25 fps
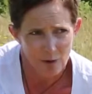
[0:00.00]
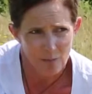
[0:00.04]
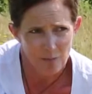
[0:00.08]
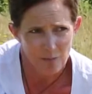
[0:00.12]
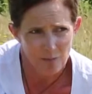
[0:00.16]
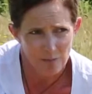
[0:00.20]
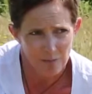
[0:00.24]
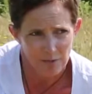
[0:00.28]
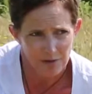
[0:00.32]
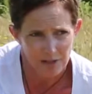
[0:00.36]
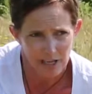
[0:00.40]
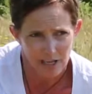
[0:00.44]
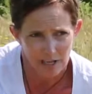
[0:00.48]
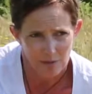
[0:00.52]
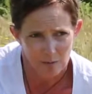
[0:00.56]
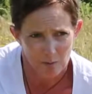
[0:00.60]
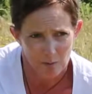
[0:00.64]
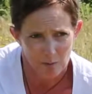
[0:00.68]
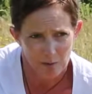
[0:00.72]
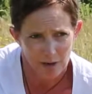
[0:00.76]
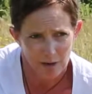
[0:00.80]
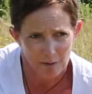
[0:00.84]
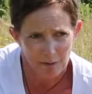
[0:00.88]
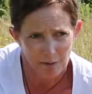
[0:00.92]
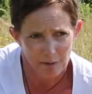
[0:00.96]
problem with animal
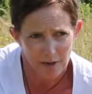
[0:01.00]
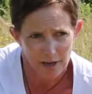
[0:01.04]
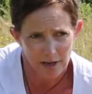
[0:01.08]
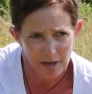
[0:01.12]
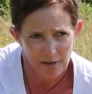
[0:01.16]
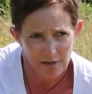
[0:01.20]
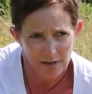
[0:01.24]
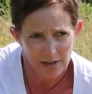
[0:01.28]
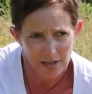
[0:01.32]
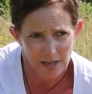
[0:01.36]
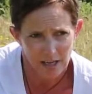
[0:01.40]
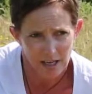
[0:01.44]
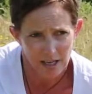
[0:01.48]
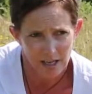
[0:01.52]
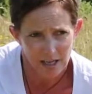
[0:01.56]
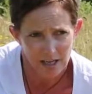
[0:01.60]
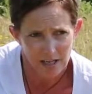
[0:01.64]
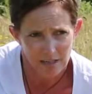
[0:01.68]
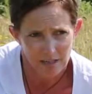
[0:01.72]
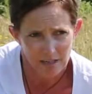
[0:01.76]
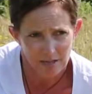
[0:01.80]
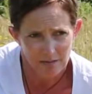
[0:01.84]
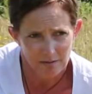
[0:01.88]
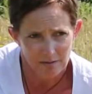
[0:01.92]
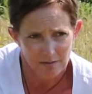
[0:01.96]
welfare
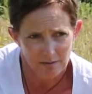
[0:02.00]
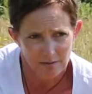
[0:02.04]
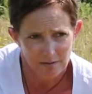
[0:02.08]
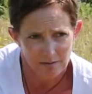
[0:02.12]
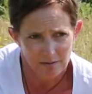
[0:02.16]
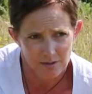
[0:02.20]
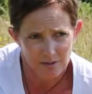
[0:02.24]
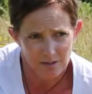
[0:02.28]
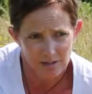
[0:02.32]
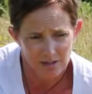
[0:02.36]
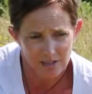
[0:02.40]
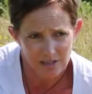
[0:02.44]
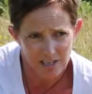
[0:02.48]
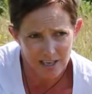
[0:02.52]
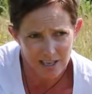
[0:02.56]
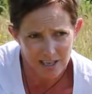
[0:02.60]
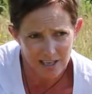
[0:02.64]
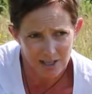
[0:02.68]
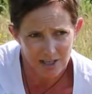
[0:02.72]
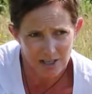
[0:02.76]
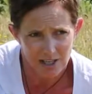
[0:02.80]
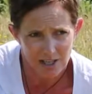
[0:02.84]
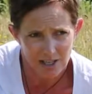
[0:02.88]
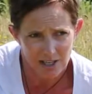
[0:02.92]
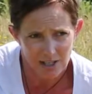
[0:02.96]
in
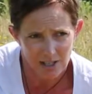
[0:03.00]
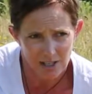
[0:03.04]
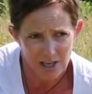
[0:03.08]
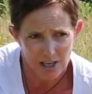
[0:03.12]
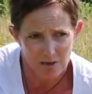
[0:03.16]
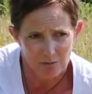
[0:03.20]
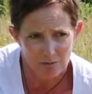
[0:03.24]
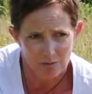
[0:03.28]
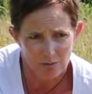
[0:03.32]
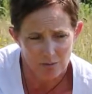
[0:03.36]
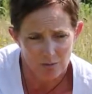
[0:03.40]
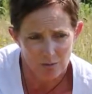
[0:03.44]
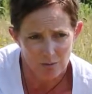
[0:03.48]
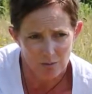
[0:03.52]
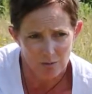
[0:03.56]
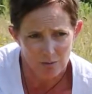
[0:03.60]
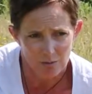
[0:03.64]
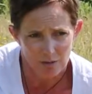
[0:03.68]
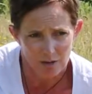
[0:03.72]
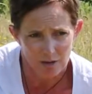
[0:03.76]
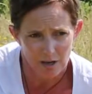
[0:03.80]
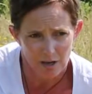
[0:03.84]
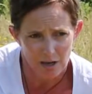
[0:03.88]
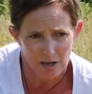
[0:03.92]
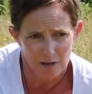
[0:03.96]
teaching in general.
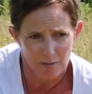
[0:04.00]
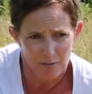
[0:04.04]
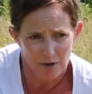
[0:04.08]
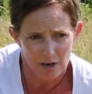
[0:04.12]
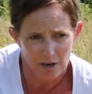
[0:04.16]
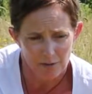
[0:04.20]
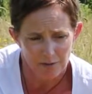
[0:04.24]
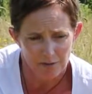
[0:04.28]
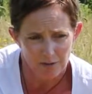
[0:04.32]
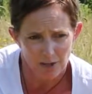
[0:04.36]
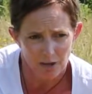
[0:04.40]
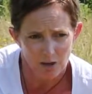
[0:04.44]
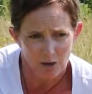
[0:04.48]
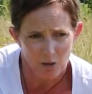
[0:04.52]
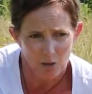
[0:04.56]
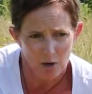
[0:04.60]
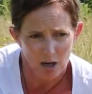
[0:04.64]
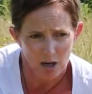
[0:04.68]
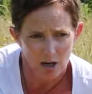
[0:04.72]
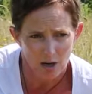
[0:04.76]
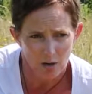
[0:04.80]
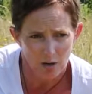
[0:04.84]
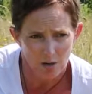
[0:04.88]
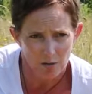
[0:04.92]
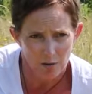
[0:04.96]
Um, I've done
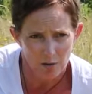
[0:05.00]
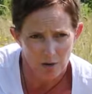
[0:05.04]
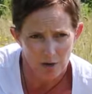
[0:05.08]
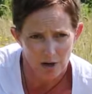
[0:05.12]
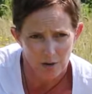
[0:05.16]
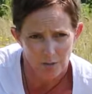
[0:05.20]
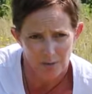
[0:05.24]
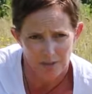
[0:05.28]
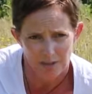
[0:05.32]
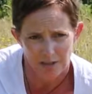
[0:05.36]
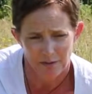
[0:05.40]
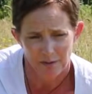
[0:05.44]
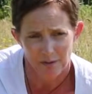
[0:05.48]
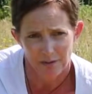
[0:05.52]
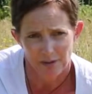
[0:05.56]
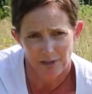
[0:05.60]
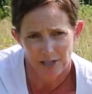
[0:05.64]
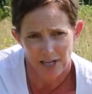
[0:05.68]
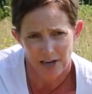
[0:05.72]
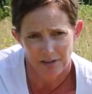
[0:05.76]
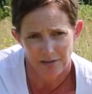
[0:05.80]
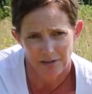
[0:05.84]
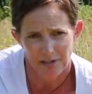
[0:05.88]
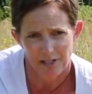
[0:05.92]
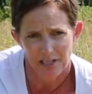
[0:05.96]
quite a lot of work with different
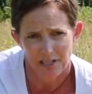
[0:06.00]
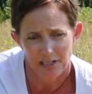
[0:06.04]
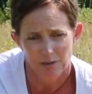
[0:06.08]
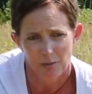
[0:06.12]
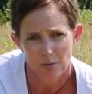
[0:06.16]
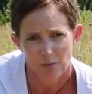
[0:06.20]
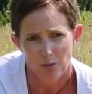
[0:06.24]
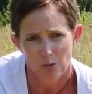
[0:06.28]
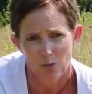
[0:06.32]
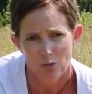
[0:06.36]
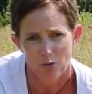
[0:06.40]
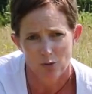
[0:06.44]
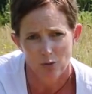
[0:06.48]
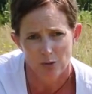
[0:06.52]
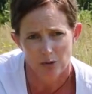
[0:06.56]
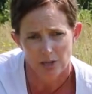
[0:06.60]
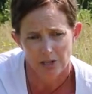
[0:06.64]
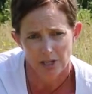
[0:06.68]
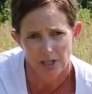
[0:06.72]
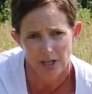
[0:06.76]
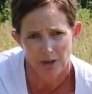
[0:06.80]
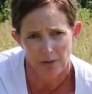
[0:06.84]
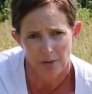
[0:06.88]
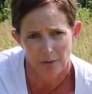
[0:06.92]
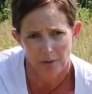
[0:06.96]
charities abroad,
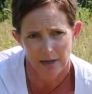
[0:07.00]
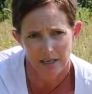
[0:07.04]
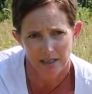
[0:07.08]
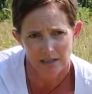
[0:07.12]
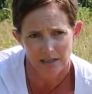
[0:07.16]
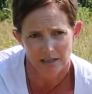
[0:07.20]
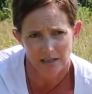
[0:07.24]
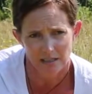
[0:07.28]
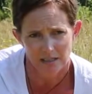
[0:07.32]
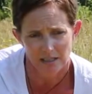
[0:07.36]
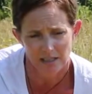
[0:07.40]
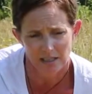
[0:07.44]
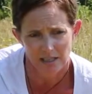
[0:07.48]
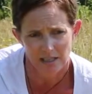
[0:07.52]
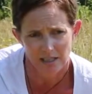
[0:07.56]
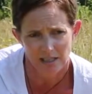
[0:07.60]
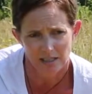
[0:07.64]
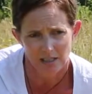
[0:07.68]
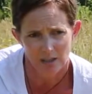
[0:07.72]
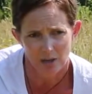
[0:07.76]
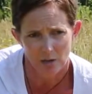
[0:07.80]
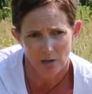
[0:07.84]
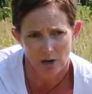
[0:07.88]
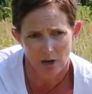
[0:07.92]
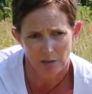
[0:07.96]
so I went and did
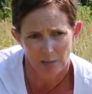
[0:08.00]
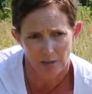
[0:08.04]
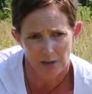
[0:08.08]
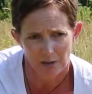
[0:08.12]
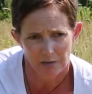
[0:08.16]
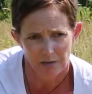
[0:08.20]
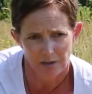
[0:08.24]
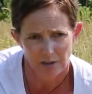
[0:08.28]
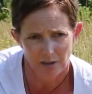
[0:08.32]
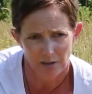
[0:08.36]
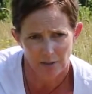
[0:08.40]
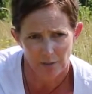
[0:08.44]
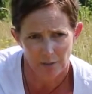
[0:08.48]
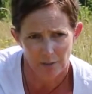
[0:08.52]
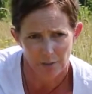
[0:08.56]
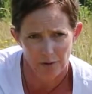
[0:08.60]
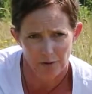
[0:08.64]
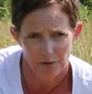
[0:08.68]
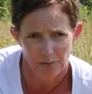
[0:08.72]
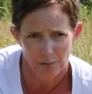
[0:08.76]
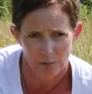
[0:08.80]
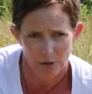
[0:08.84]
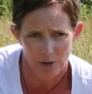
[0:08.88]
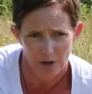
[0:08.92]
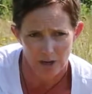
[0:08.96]
quite a bit of stuff
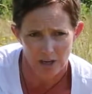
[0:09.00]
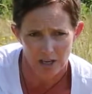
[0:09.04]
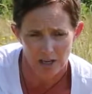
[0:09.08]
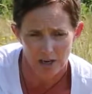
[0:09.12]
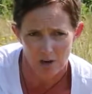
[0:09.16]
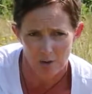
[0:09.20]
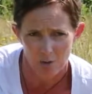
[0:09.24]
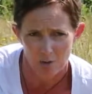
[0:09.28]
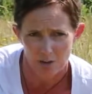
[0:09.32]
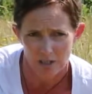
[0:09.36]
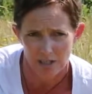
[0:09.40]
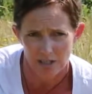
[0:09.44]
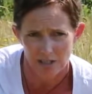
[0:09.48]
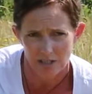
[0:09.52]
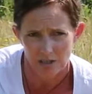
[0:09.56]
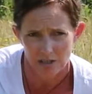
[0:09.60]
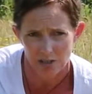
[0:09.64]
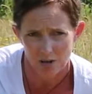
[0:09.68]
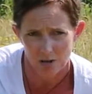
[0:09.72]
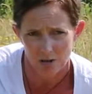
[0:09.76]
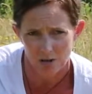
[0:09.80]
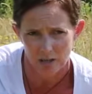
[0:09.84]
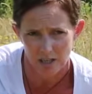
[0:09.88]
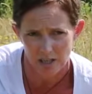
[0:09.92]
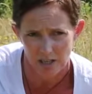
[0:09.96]
with working horses and
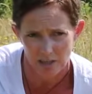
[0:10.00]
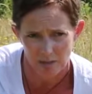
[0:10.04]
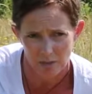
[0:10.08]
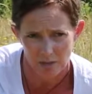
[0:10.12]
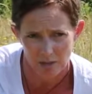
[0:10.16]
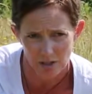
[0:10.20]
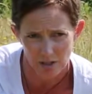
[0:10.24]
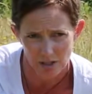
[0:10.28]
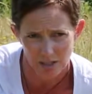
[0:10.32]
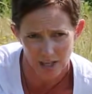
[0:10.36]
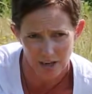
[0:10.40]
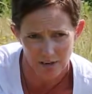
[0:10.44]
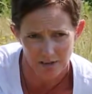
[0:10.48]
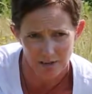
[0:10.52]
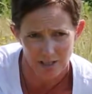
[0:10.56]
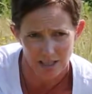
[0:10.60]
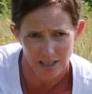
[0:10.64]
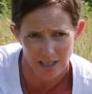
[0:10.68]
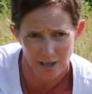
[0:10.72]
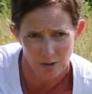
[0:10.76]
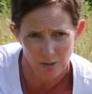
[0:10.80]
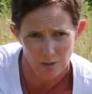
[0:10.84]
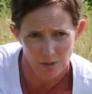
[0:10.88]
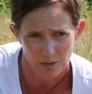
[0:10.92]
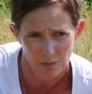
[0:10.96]
donkeys with a
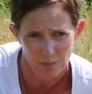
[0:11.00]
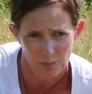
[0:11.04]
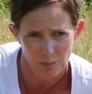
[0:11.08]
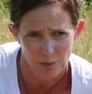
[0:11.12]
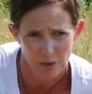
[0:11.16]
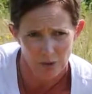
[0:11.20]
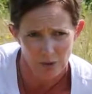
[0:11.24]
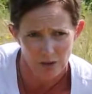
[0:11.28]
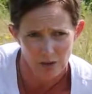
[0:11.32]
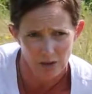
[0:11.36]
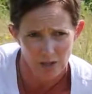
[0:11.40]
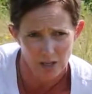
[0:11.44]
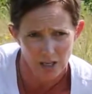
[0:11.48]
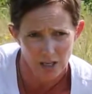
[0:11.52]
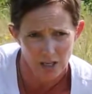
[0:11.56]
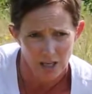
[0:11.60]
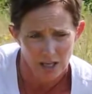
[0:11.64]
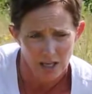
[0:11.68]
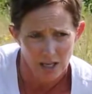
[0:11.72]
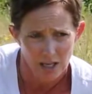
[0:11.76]
charity called The Brooke.